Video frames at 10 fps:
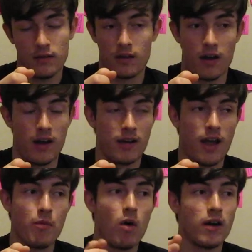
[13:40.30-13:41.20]
God,
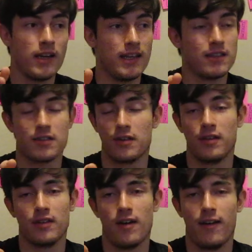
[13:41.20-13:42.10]
I want an
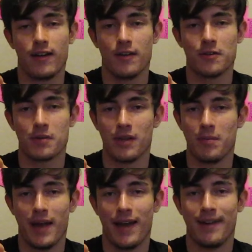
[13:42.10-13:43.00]
eastern hognose really
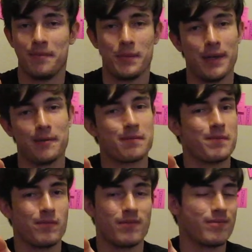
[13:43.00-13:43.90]
bad, but
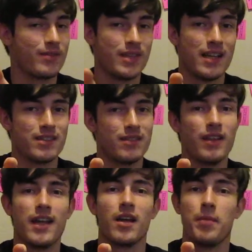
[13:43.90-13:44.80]
that's
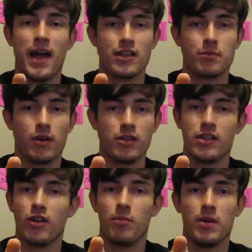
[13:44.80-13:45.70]
a passion
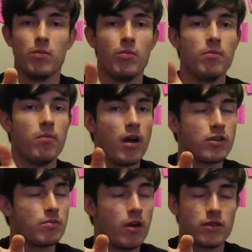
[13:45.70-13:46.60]
project that'll be
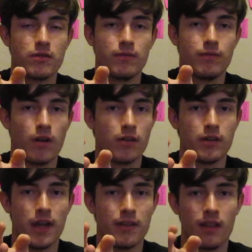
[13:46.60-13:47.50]
much, much farther
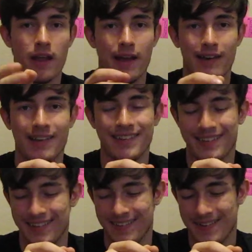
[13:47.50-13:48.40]
down the line.
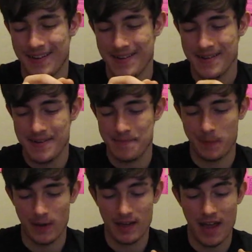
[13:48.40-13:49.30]

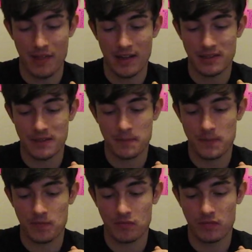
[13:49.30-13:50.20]
But yeah,
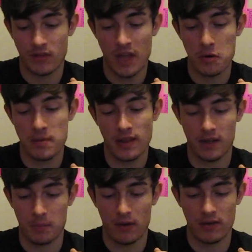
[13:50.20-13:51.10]
they would be
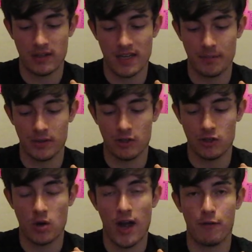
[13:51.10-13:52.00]
a perfect example to just
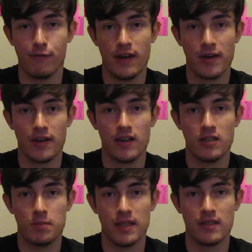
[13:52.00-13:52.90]
show how varied
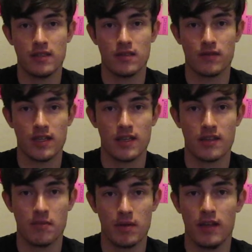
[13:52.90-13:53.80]
species of snakes
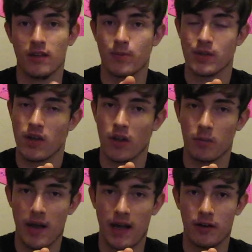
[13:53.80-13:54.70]
can be in terms of color
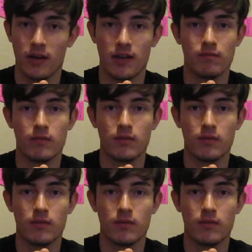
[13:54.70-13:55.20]
pattern, and